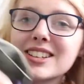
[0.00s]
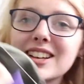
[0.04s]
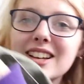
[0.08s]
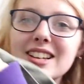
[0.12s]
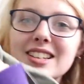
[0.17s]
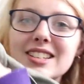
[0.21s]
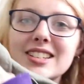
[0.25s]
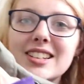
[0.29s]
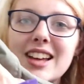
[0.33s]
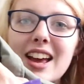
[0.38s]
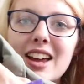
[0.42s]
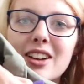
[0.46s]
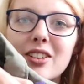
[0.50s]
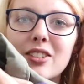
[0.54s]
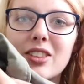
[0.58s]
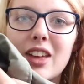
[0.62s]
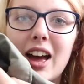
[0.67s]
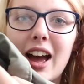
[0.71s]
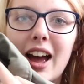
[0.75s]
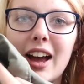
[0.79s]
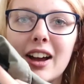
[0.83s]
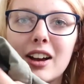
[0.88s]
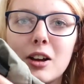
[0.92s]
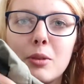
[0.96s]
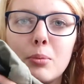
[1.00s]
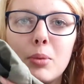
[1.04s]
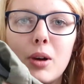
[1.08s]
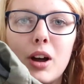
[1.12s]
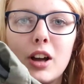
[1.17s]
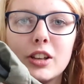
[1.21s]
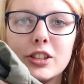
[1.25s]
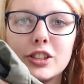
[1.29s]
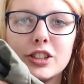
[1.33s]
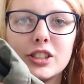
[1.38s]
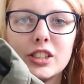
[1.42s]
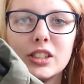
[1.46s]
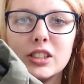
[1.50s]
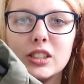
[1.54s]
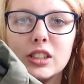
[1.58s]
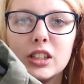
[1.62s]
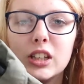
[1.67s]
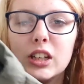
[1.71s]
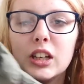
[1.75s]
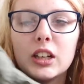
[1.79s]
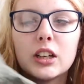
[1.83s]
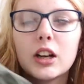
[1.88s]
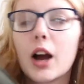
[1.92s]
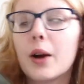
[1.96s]
a size 10 on the hanger, but I just didn't
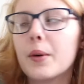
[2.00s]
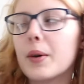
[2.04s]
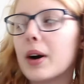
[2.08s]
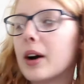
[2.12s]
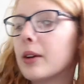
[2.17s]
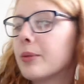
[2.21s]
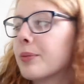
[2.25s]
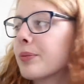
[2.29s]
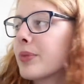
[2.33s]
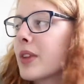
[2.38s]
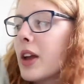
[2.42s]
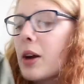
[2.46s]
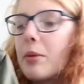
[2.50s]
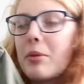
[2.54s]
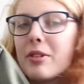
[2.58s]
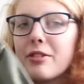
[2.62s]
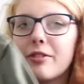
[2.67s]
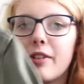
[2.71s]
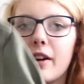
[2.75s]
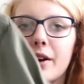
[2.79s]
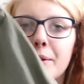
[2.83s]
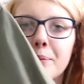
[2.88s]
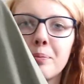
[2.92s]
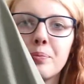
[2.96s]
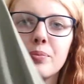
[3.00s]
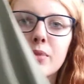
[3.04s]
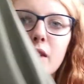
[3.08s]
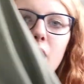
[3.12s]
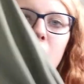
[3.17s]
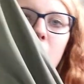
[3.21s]
look. Oh well, it'll be fine.